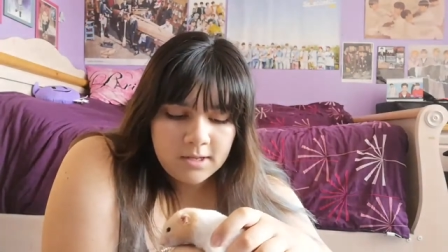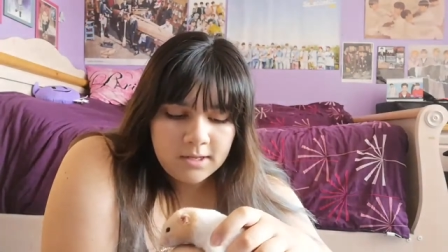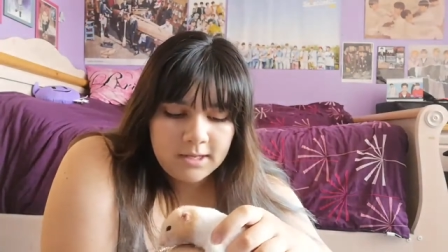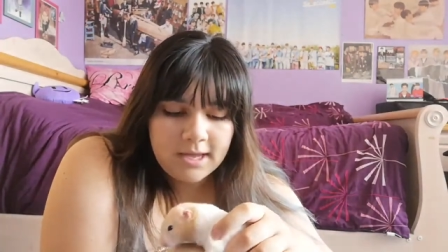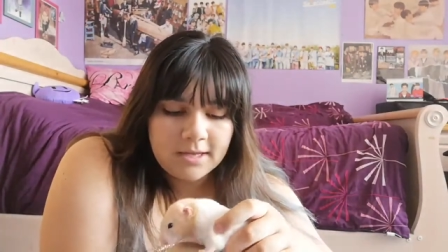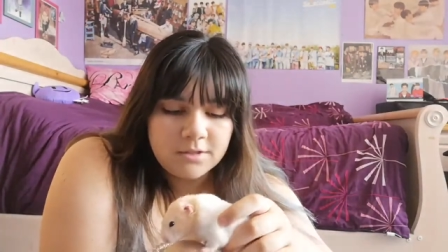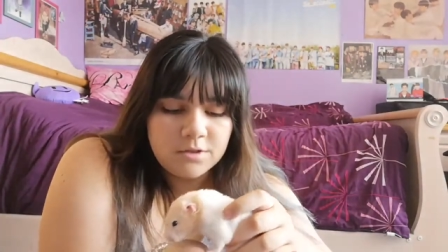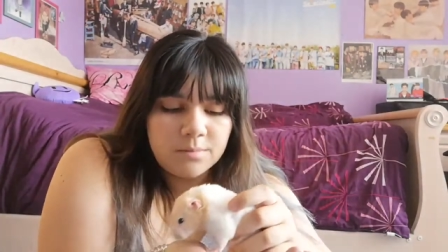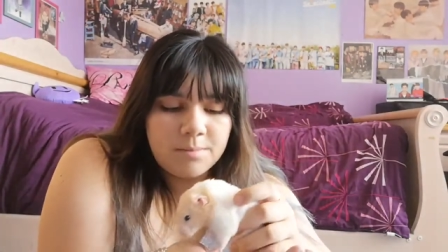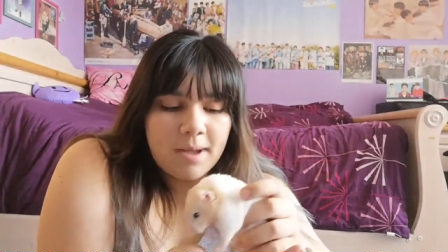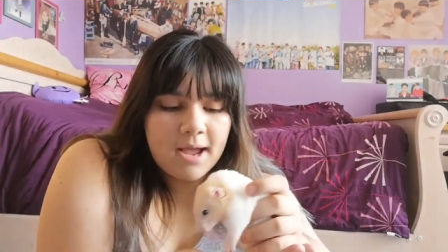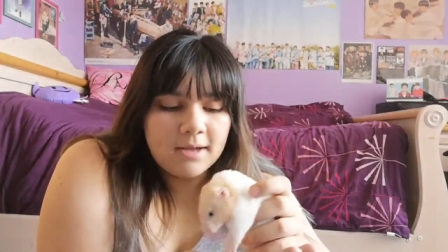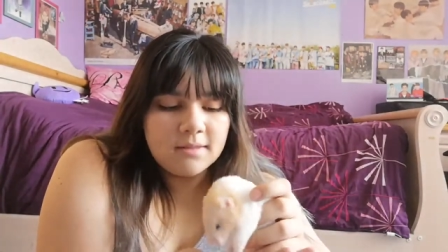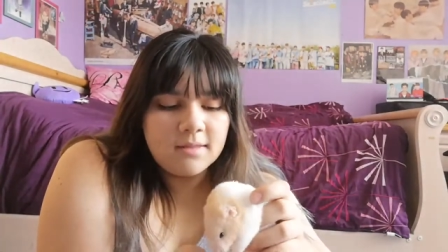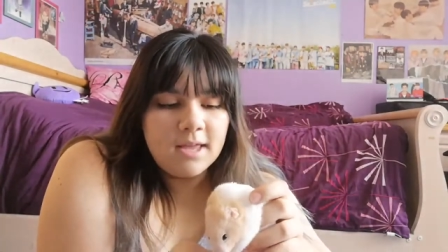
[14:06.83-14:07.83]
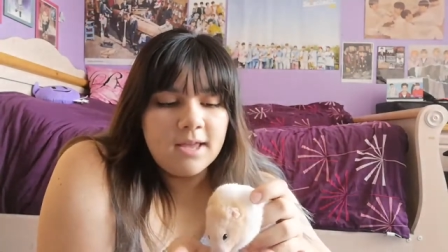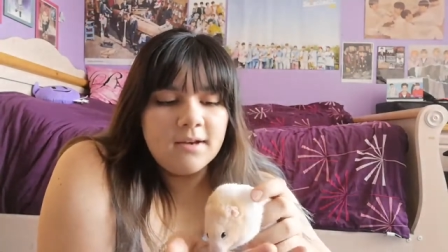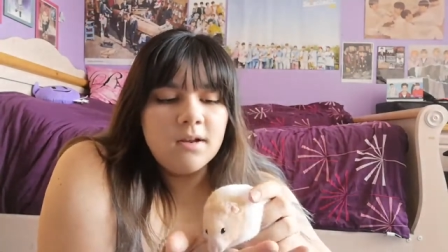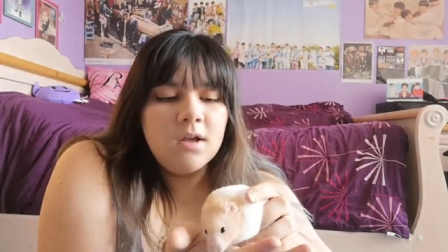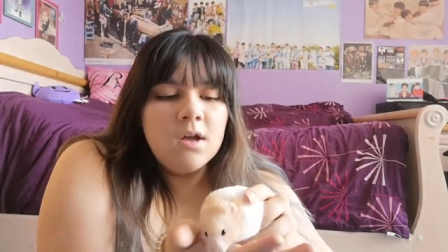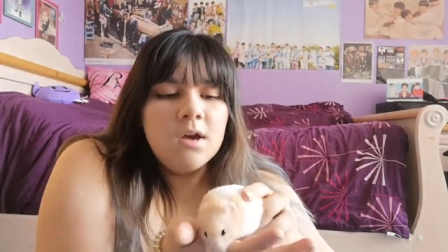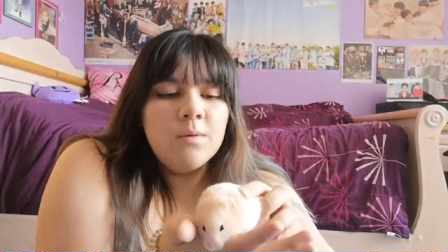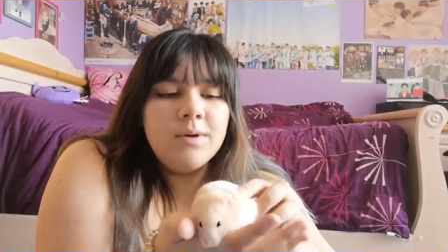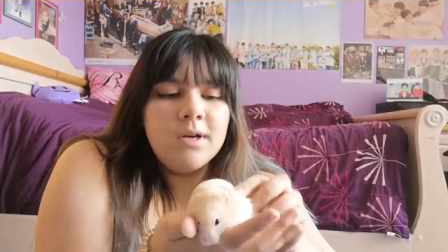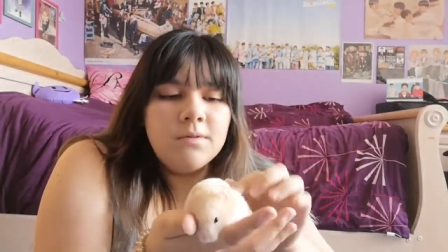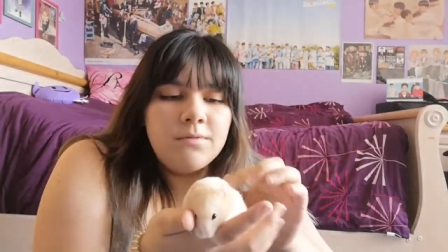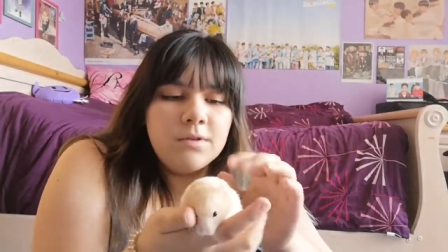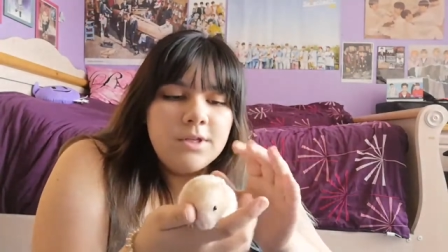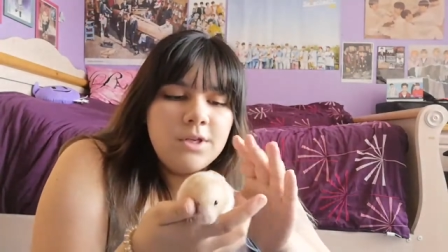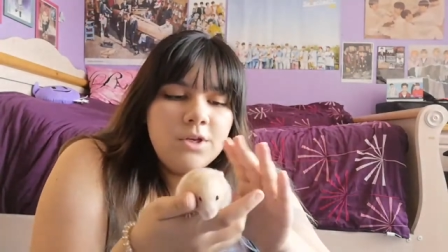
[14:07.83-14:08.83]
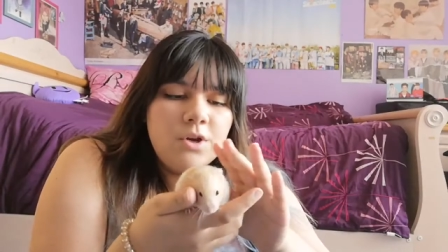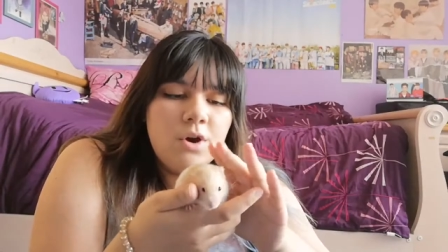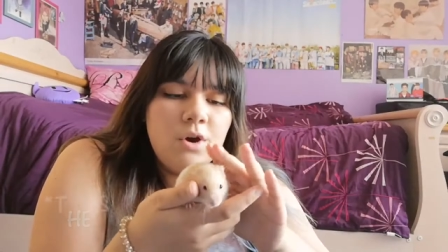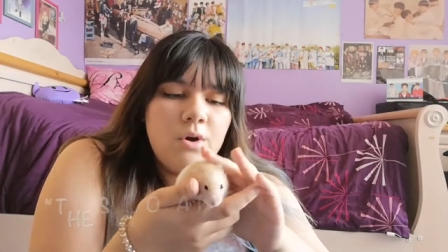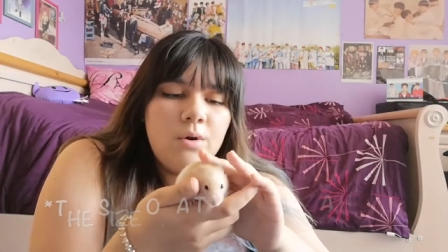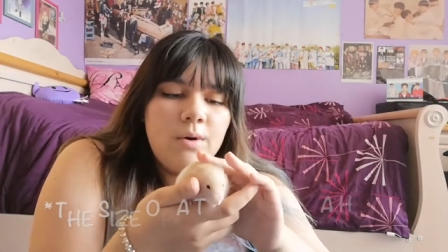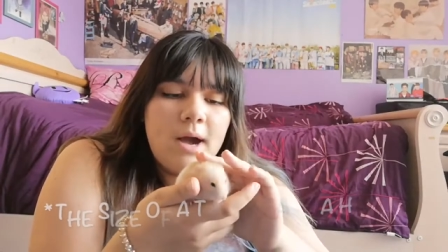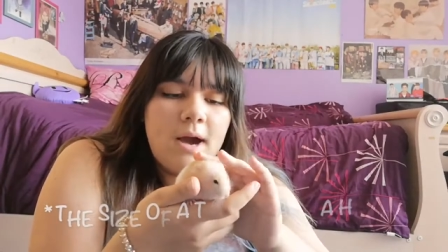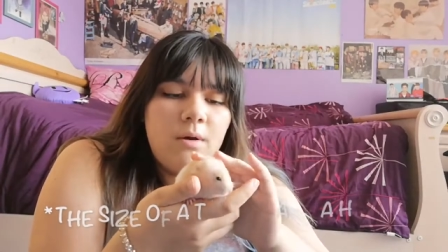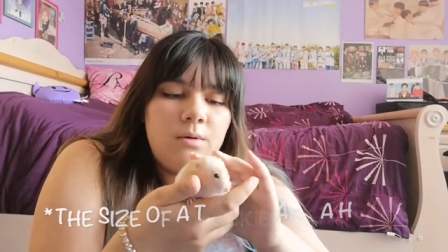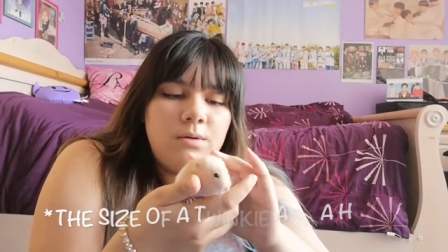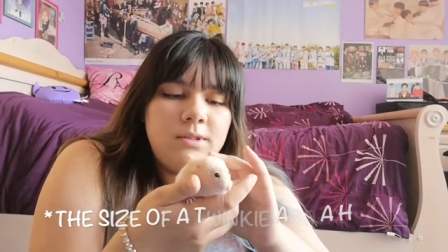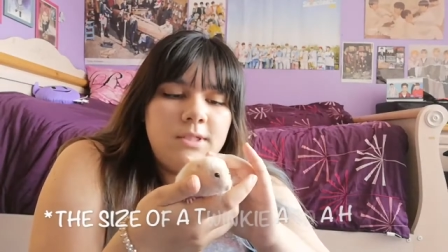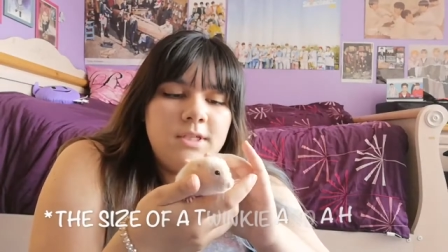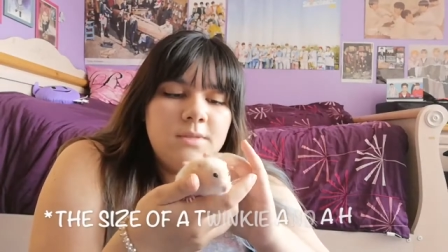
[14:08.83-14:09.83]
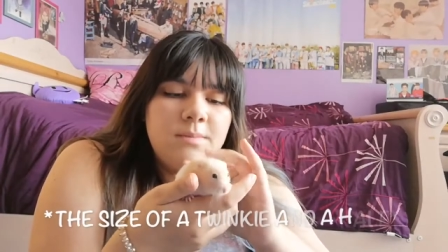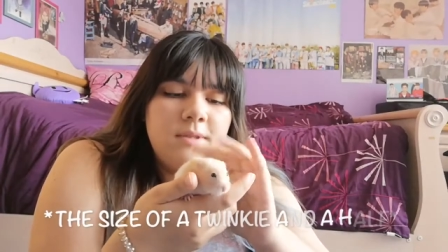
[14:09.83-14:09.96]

Yeah, so back then, we didn't fully know how old he is,